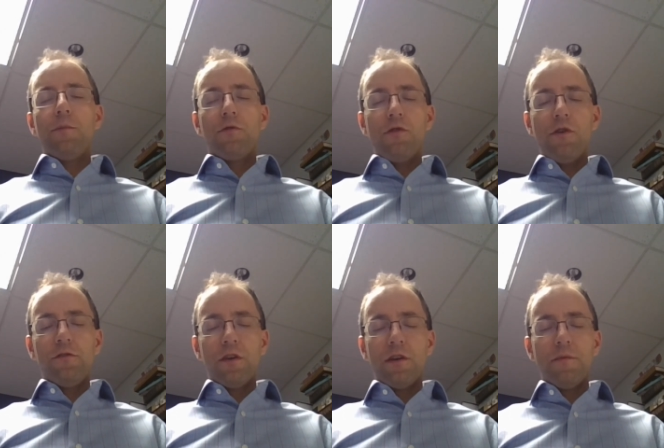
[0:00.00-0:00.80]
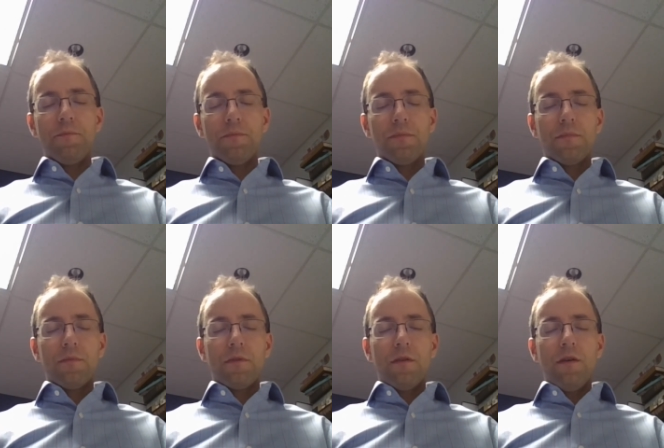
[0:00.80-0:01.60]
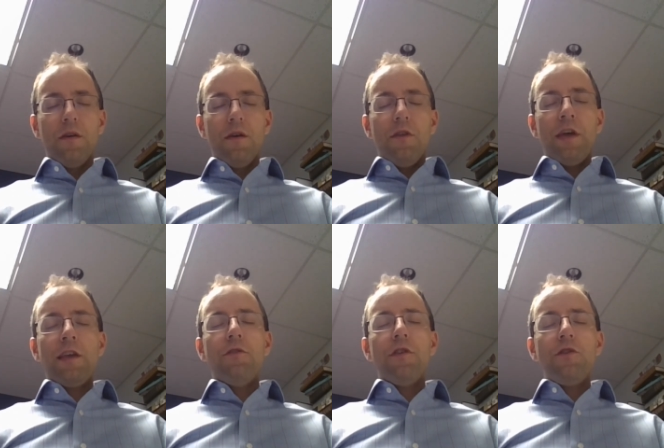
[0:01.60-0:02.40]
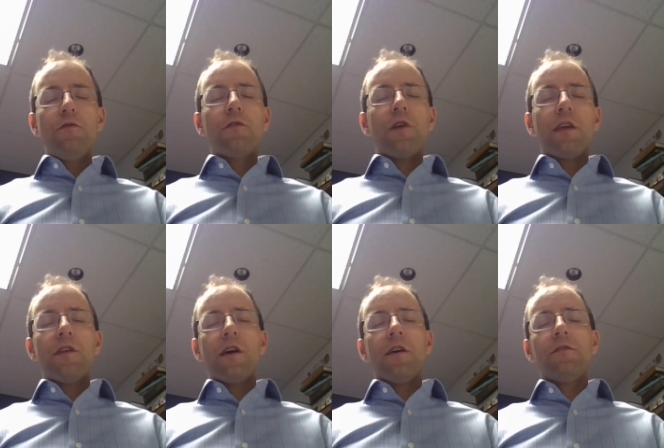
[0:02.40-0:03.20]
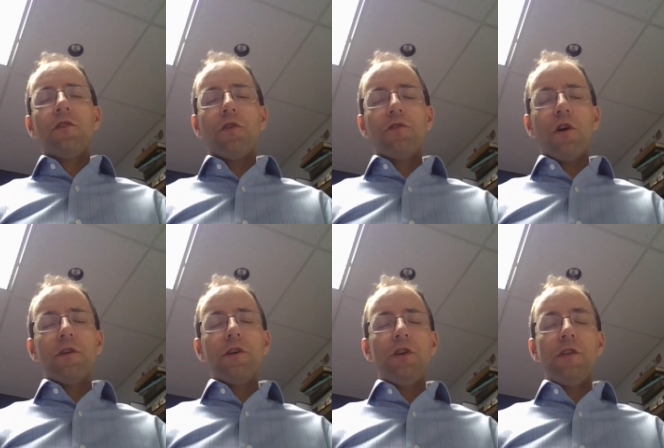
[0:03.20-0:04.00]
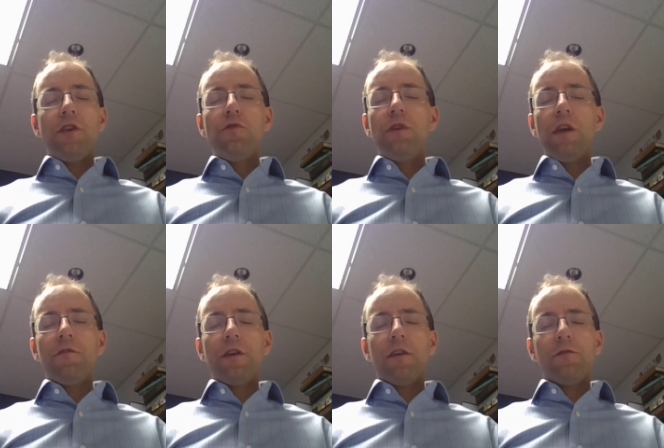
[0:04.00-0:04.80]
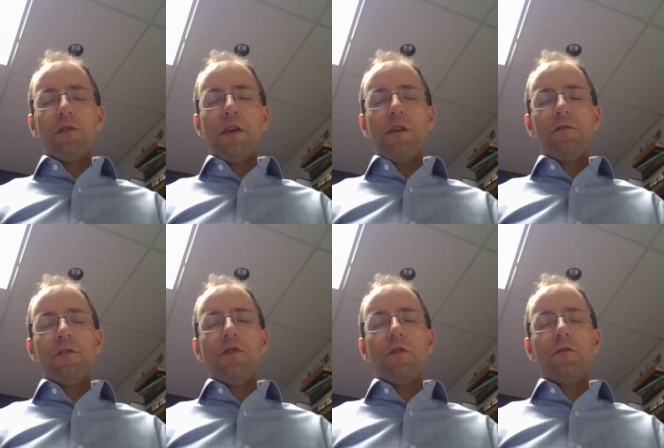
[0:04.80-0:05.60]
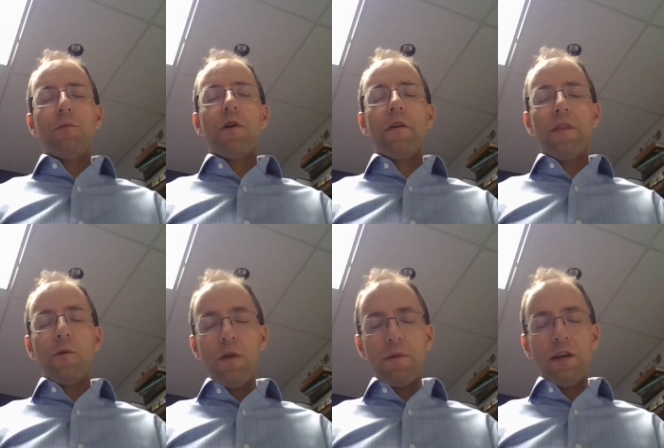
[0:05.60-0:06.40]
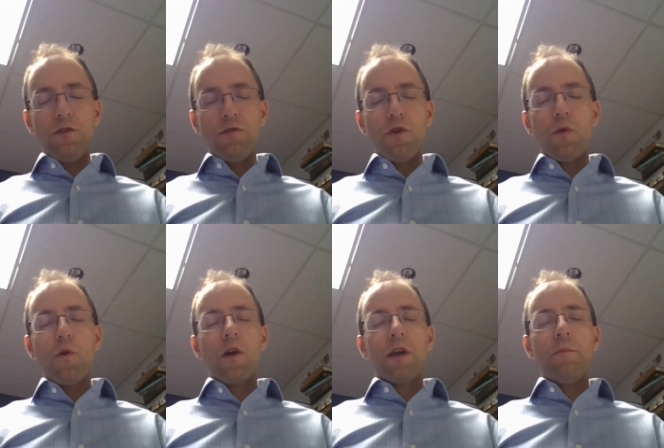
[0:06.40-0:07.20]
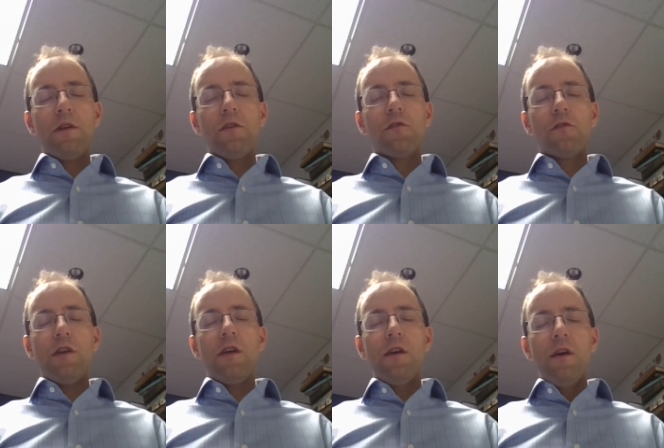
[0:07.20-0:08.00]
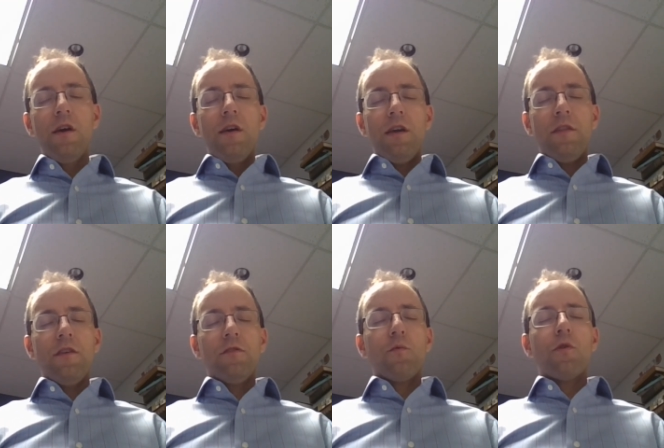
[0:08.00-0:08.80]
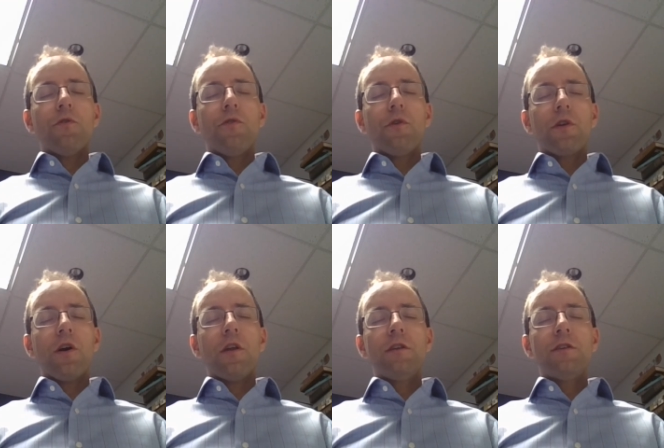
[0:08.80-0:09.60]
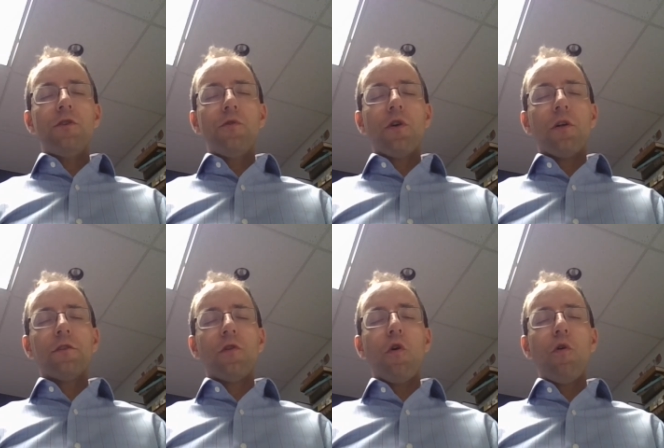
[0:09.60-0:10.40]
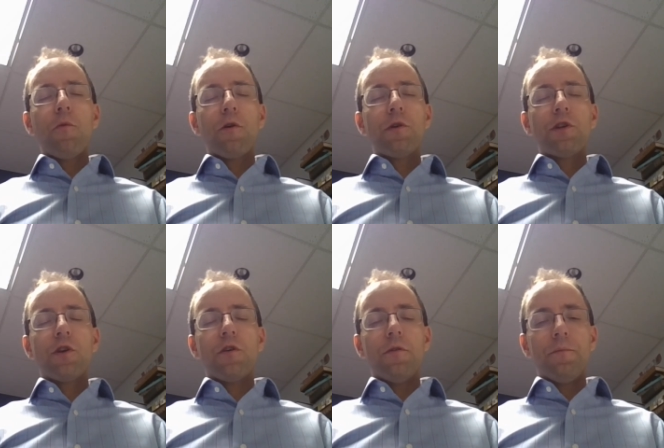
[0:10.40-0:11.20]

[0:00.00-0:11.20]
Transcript: through your Son. Thank you that you strengthen us in all knowledge and that you gift us with gifts of your Spirit that we might do your work and ministry in this world, Lord God, until you call us home or return.